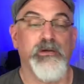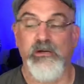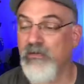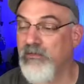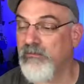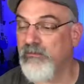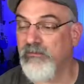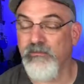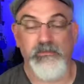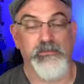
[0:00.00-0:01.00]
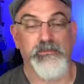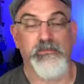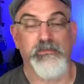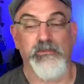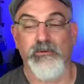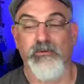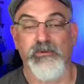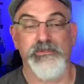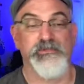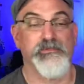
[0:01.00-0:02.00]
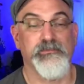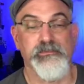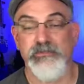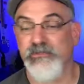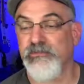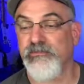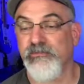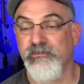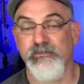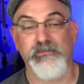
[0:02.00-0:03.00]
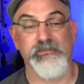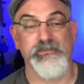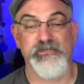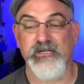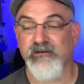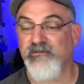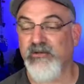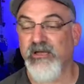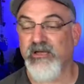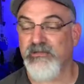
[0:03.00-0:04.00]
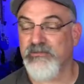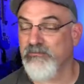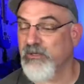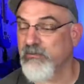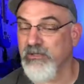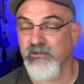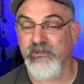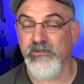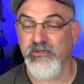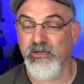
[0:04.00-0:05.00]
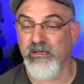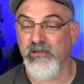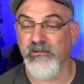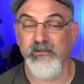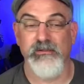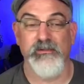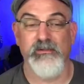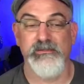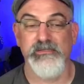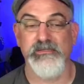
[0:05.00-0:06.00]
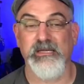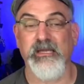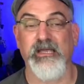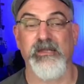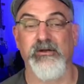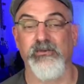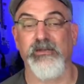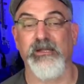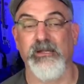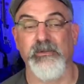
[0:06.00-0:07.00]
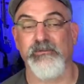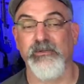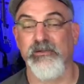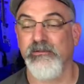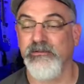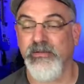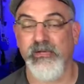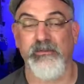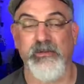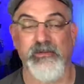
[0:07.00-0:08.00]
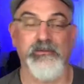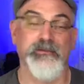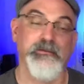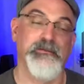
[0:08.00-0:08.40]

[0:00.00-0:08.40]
um, grill some stuff. I gotta do some barbecuing since I get home late. I'm gonna try and